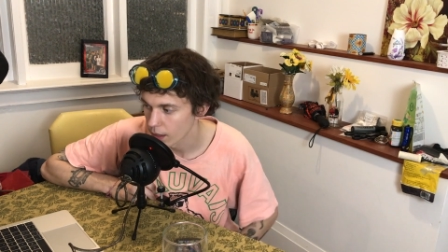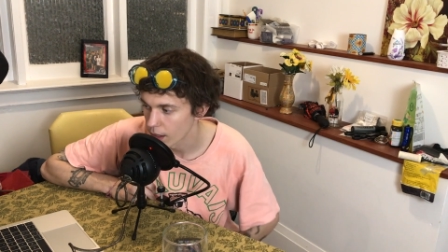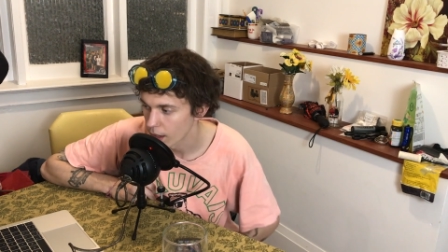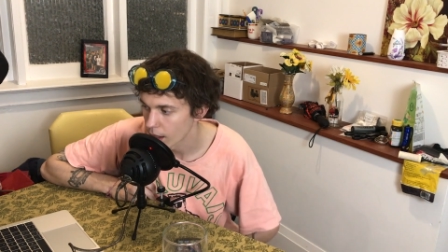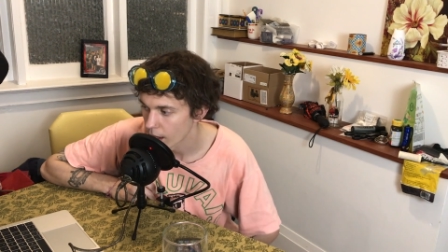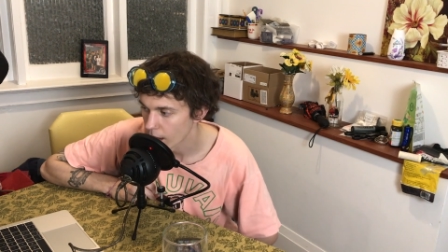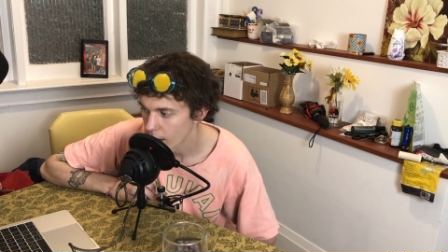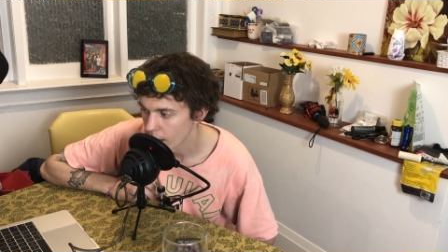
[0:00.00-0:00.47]

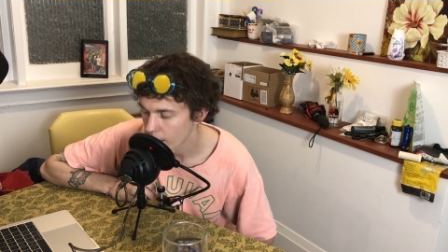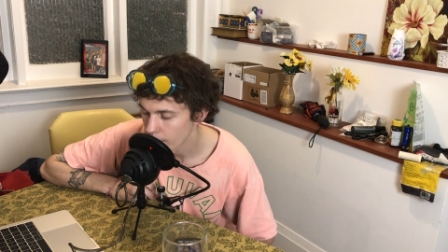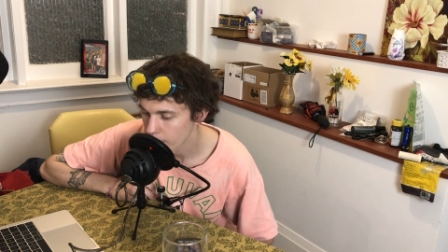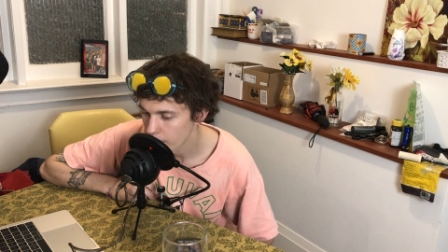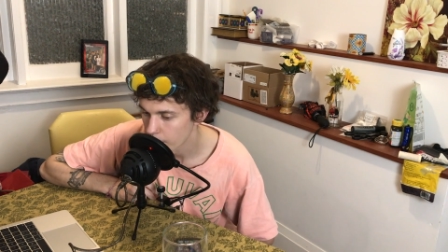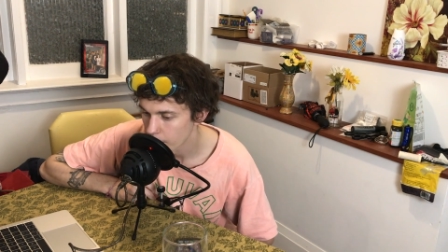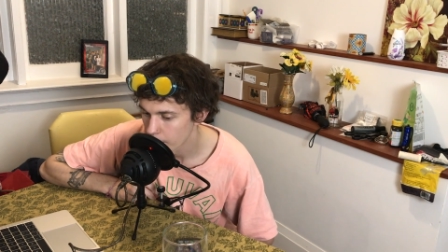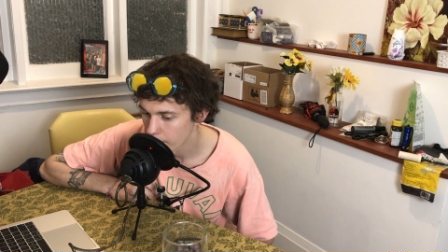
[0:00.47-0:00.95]

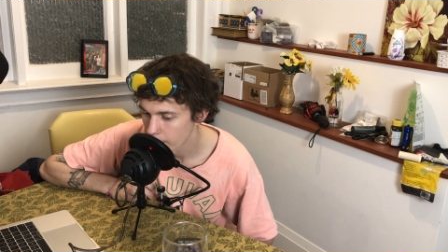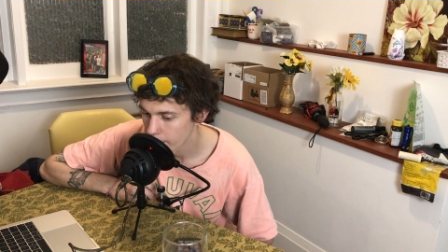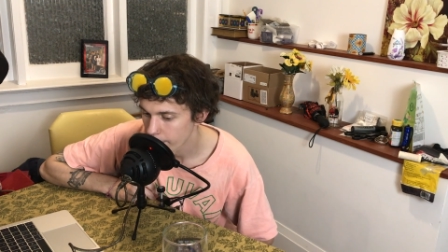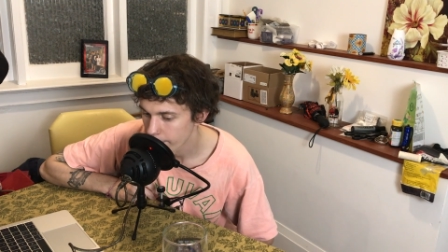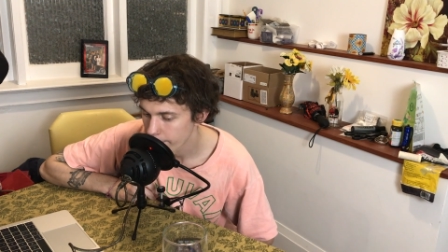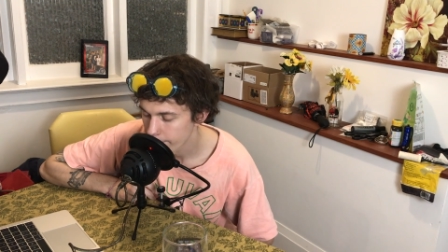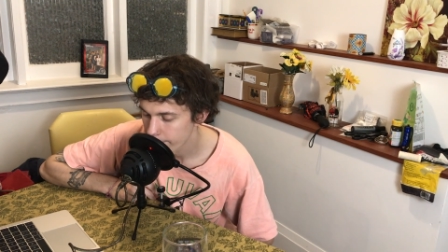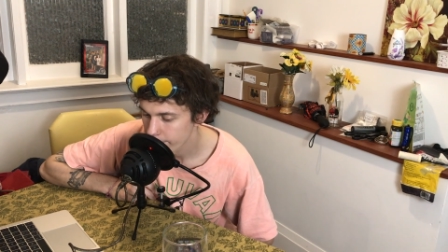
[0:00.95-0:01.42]
Um,
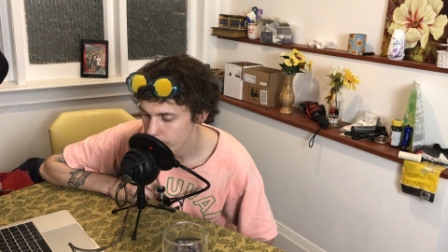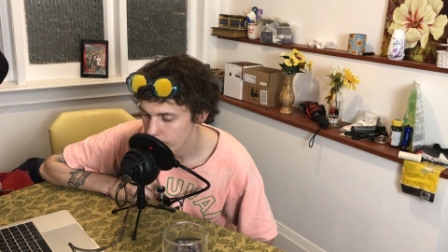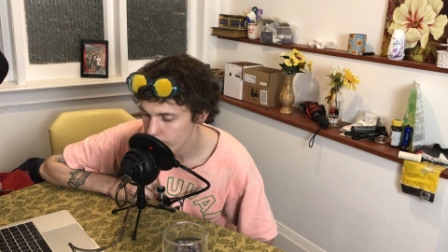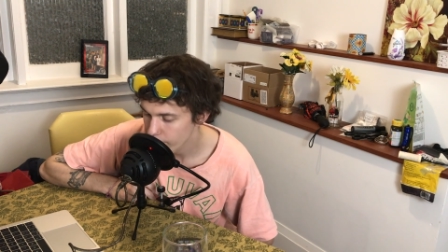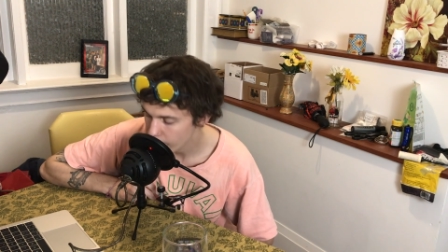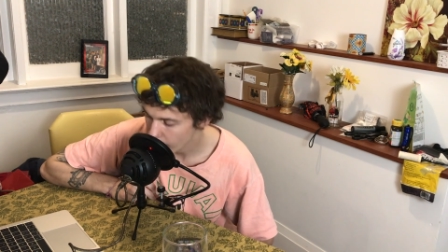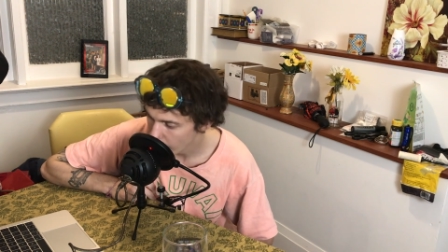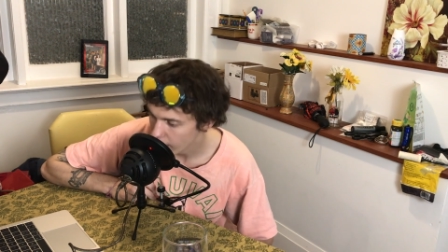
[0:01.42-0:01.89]

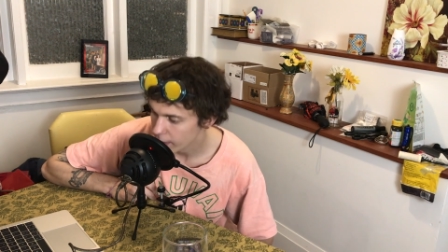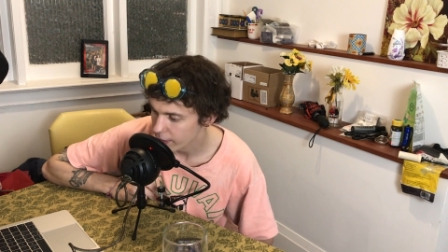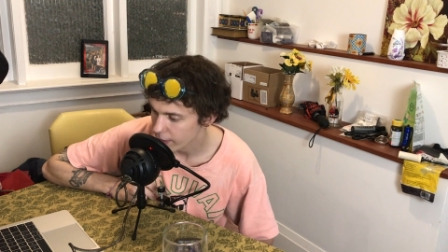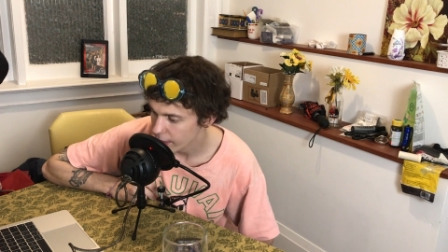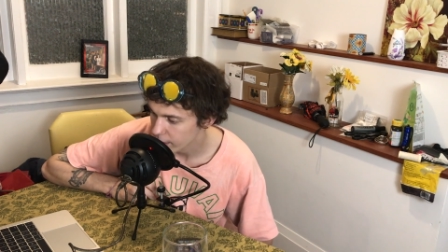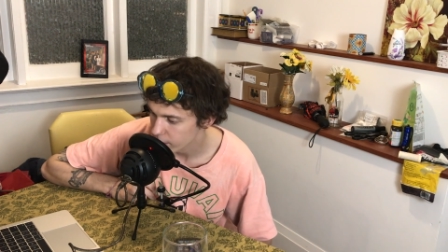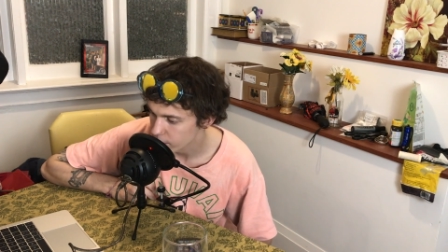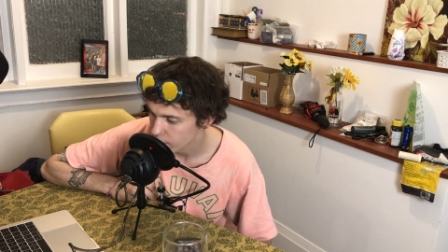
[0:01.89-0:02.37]
fuck,
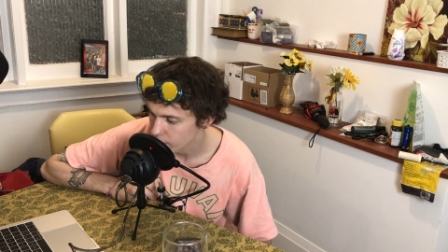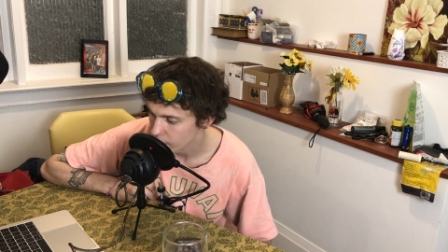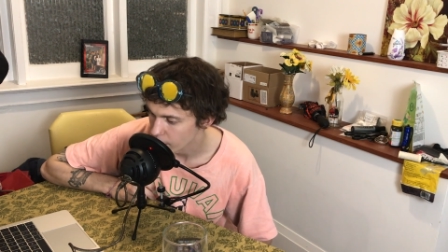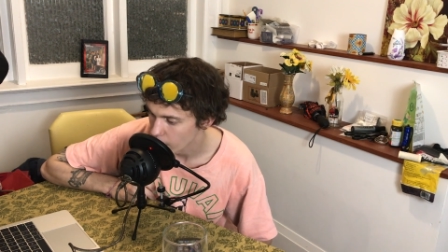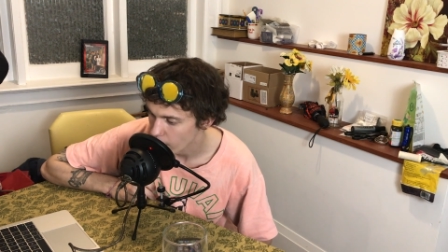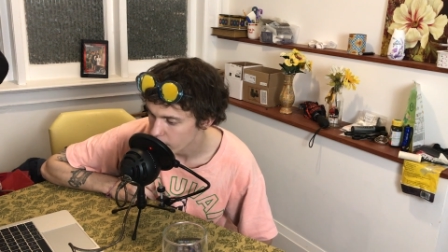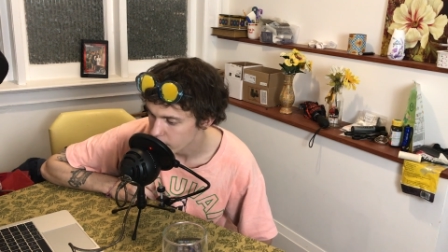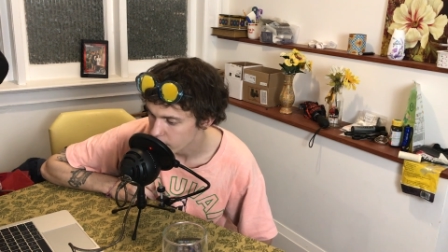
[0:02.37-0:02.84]
that is a really
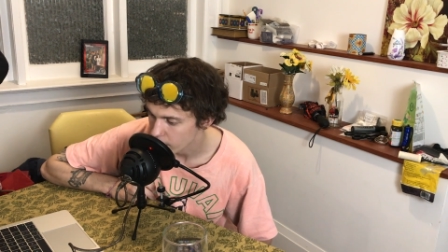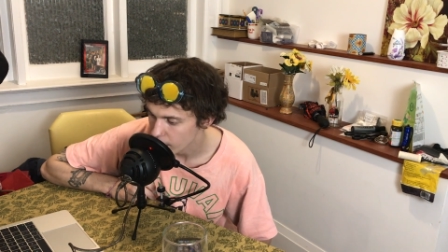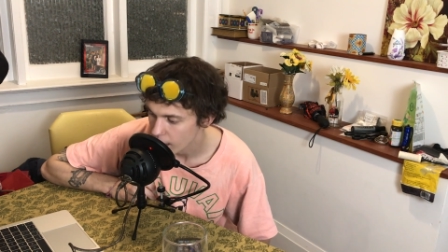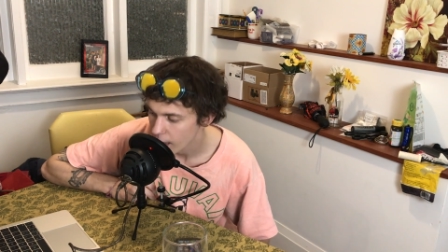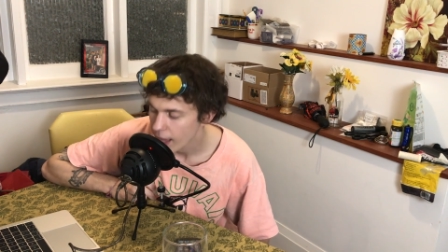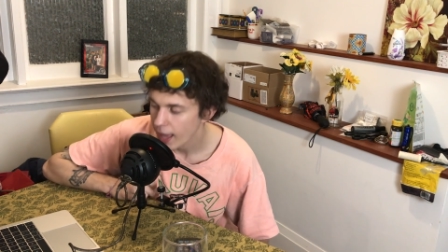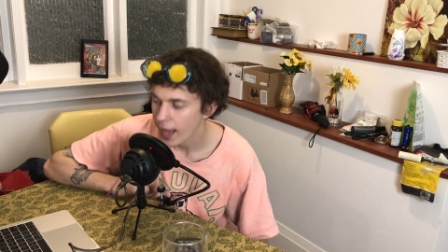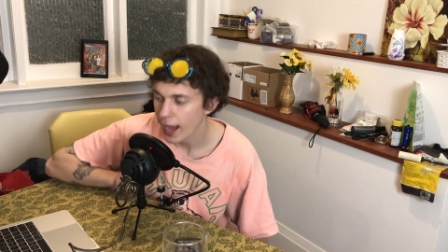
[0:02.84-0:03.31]
good question.
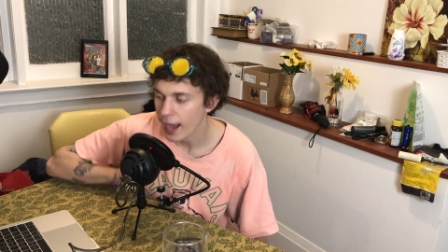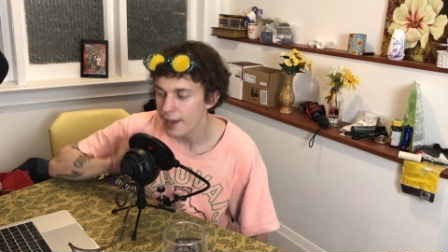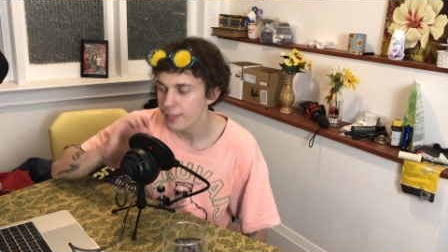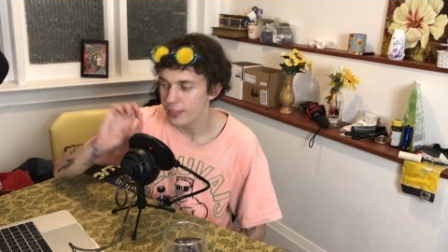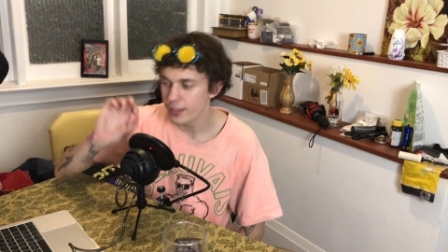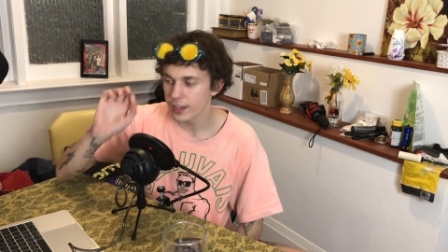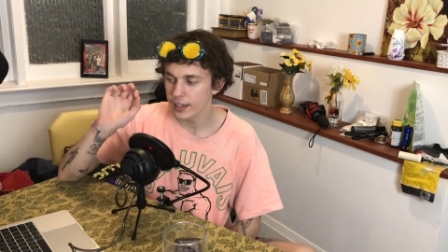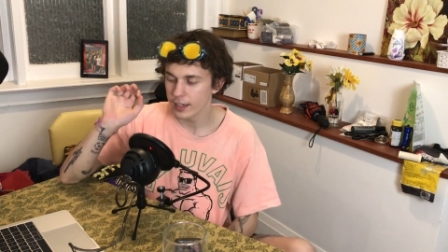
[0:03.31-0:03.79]
I
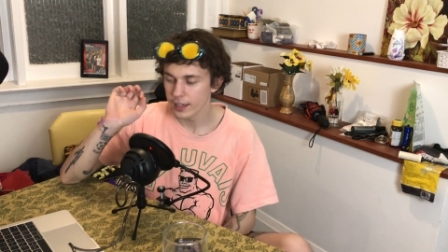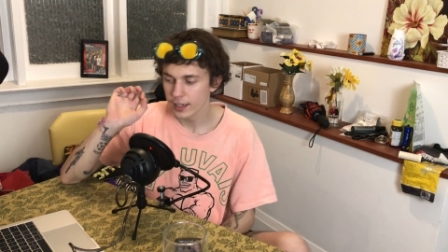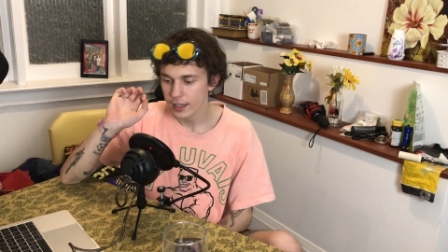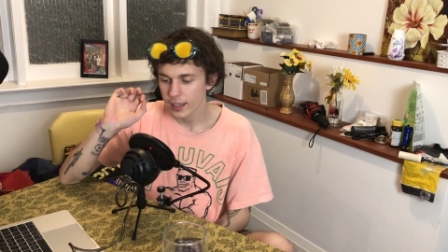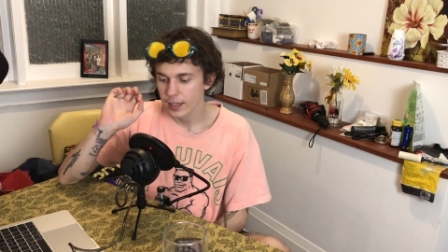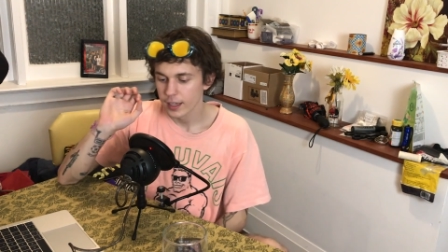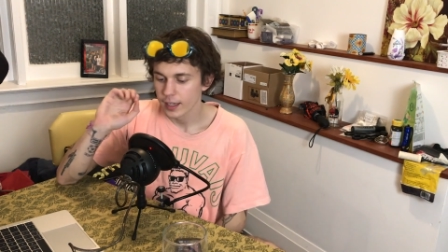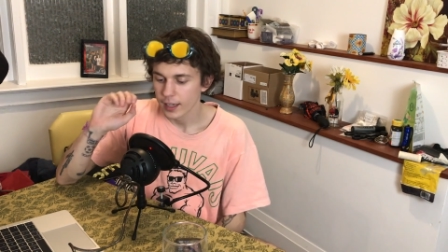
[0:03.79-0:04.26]
think
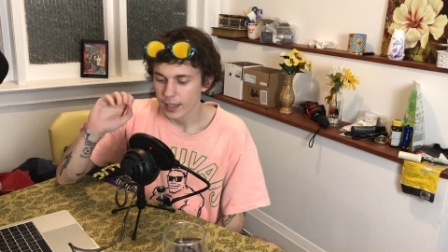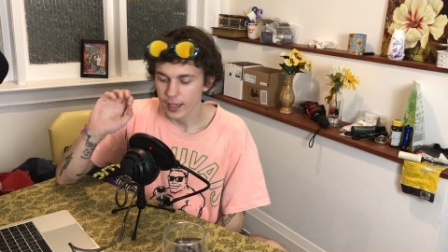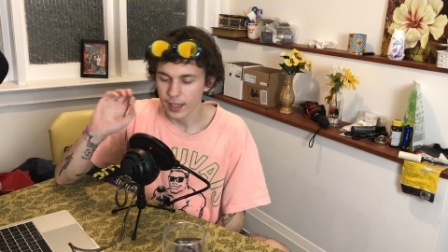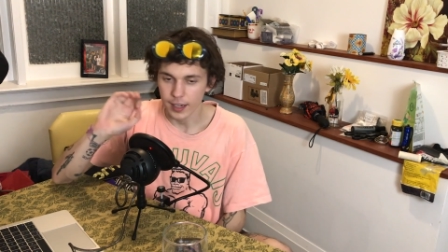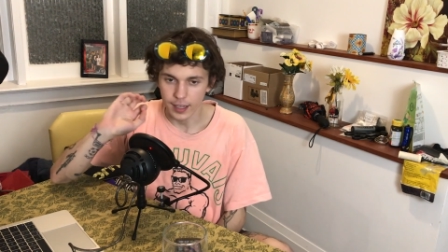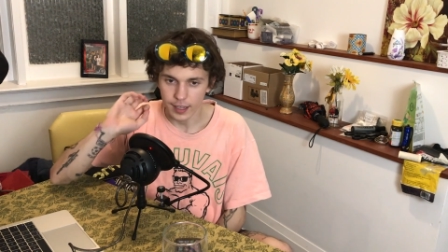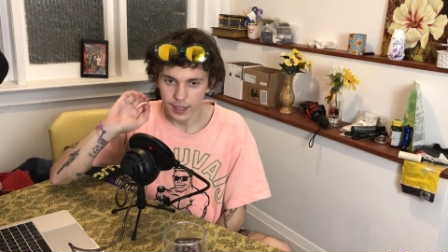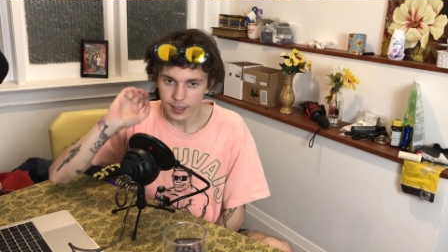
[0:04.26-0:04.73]

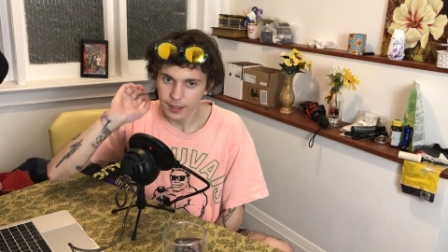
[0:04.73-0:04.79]
it...